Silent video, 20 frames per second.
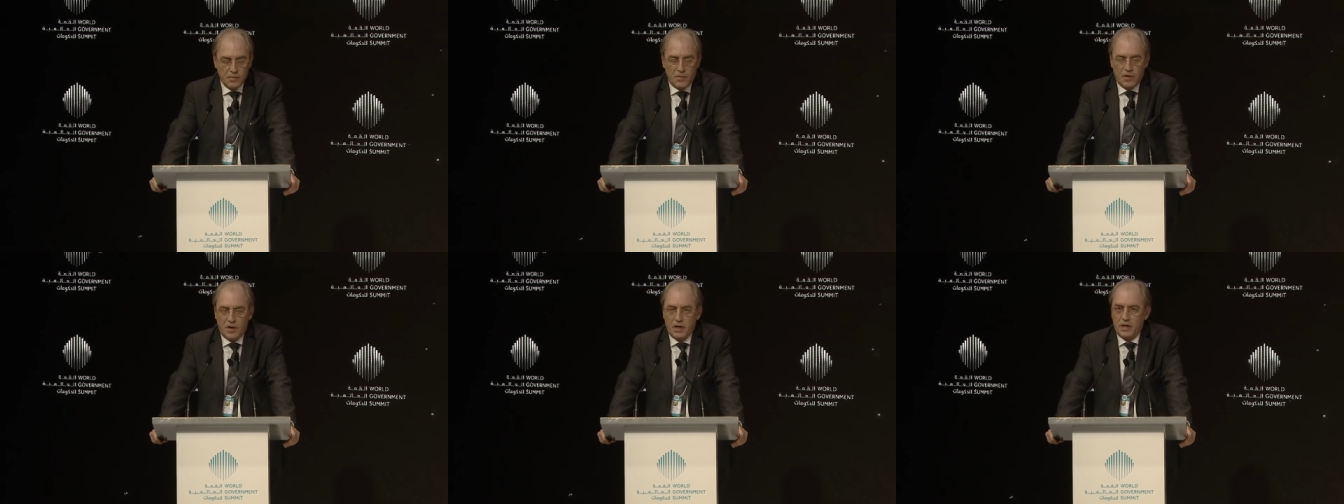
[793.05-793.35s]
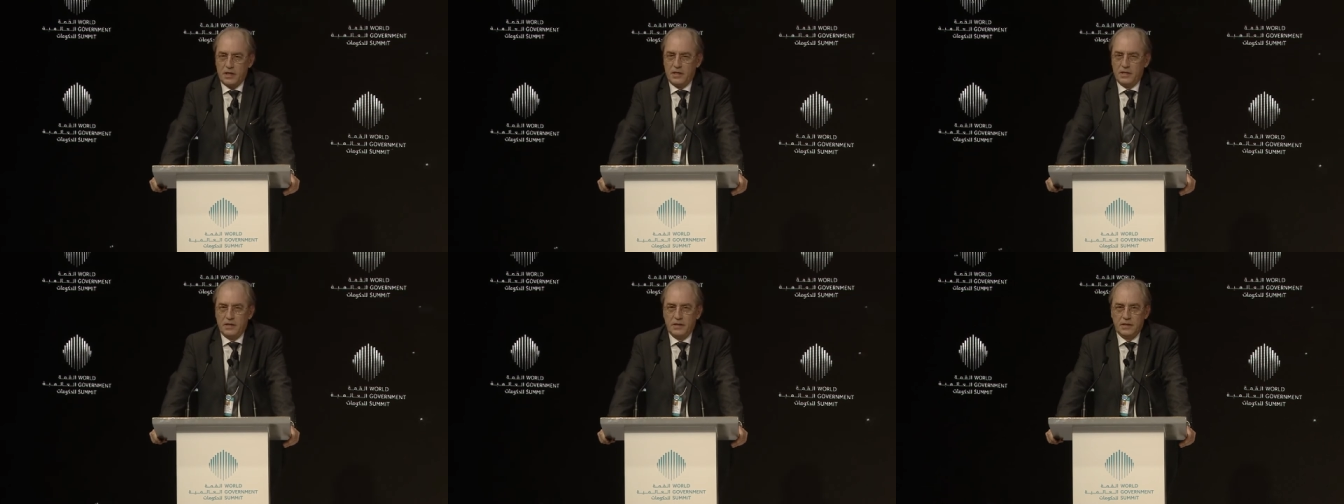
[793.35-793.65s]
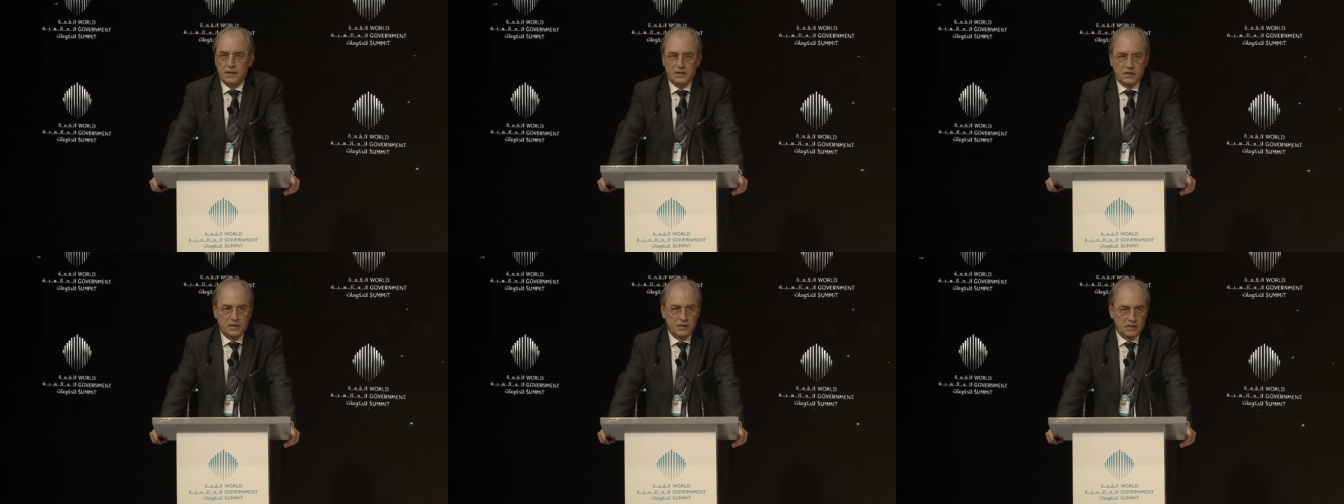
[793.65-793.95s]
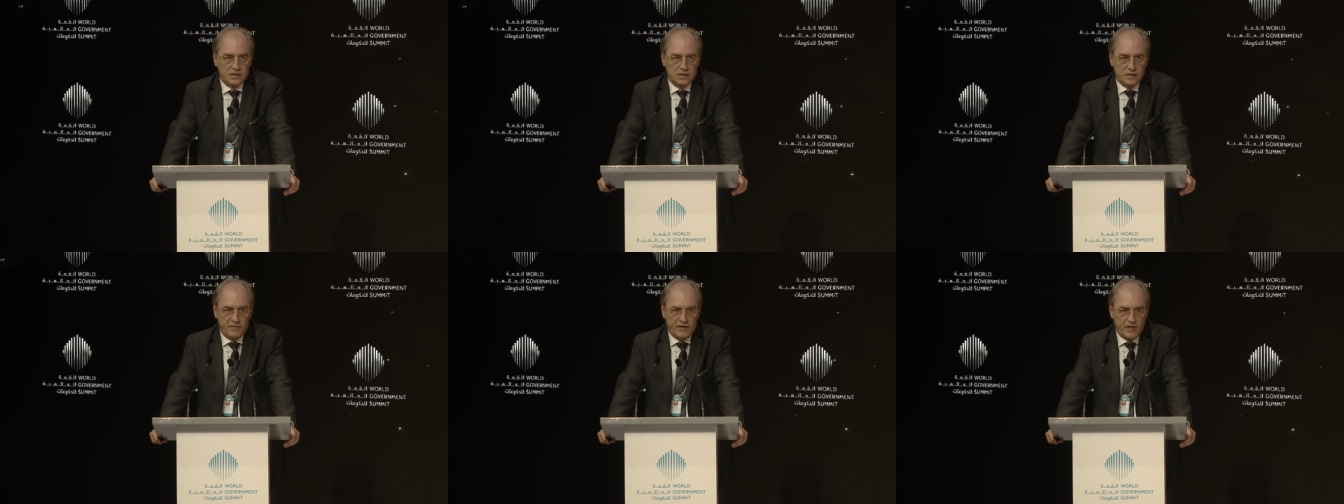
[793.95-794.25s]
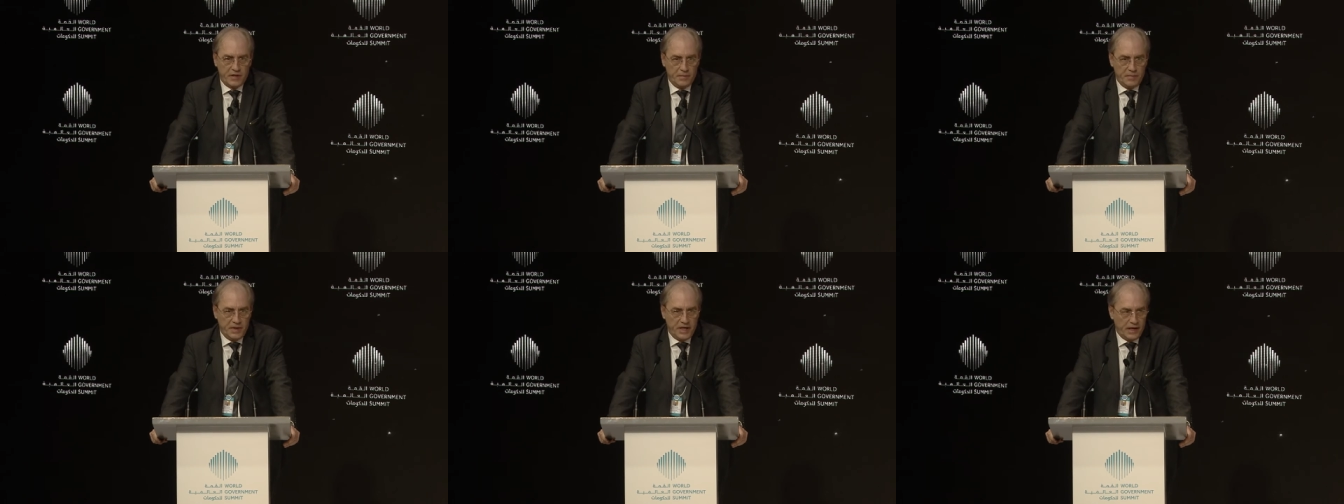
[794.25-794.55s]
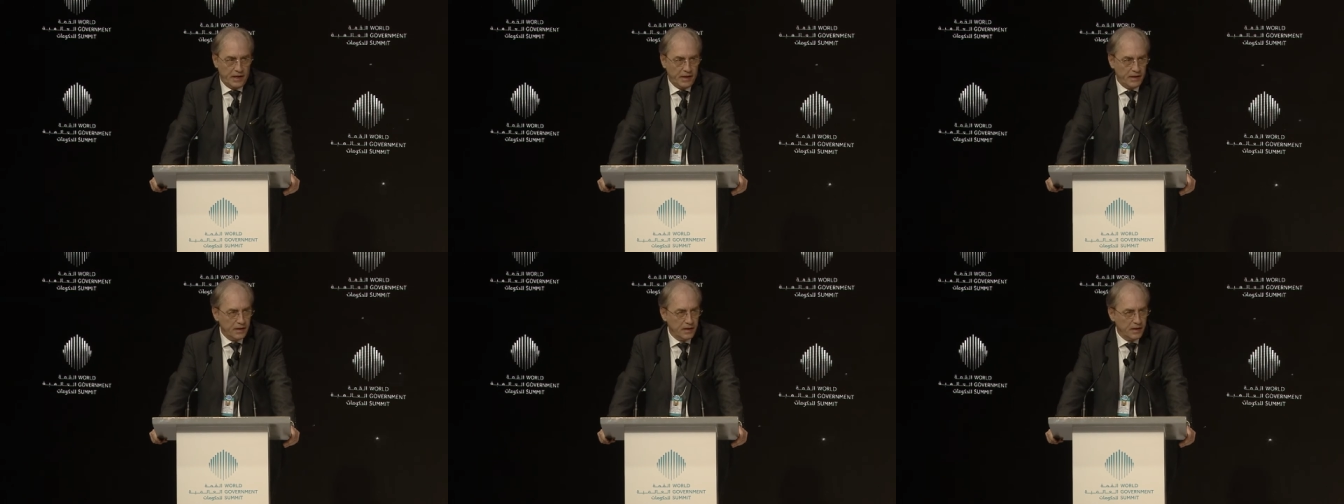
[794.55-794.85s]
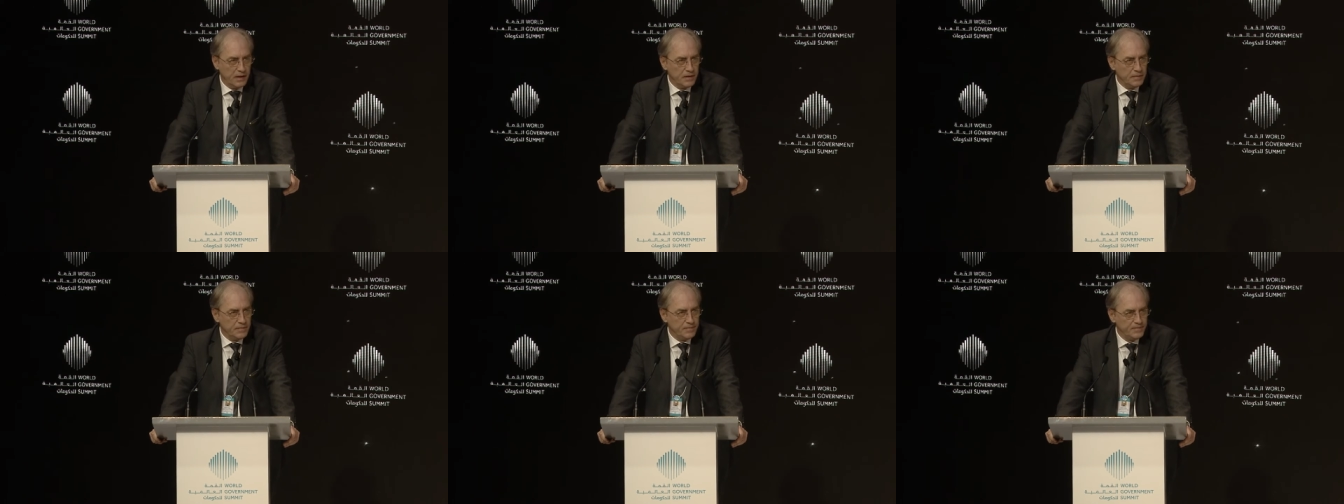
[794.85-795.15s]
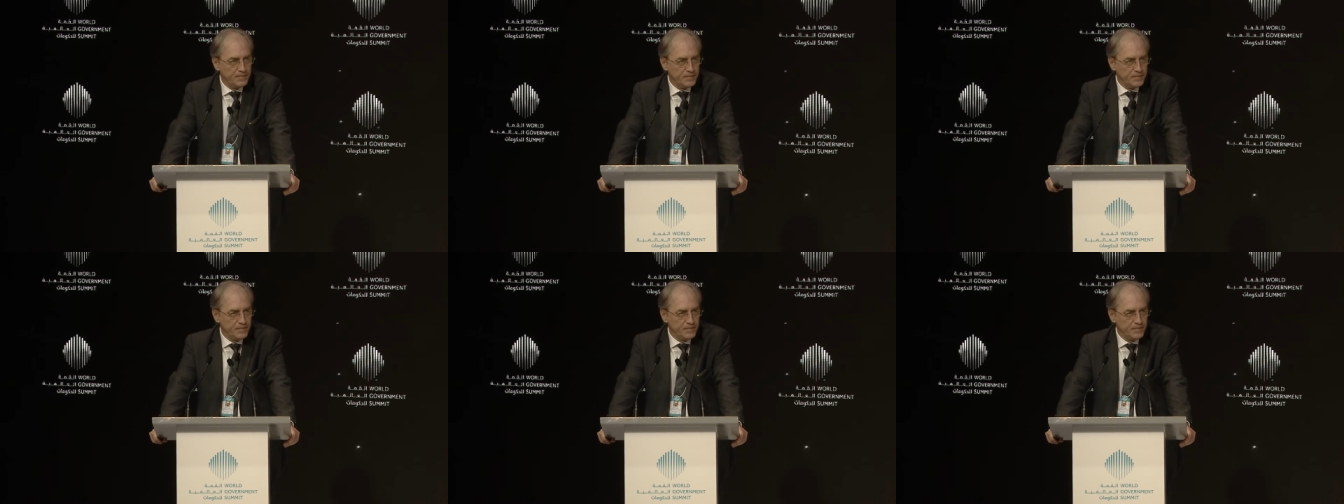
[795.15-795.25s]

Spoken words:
Martin since the very beginning.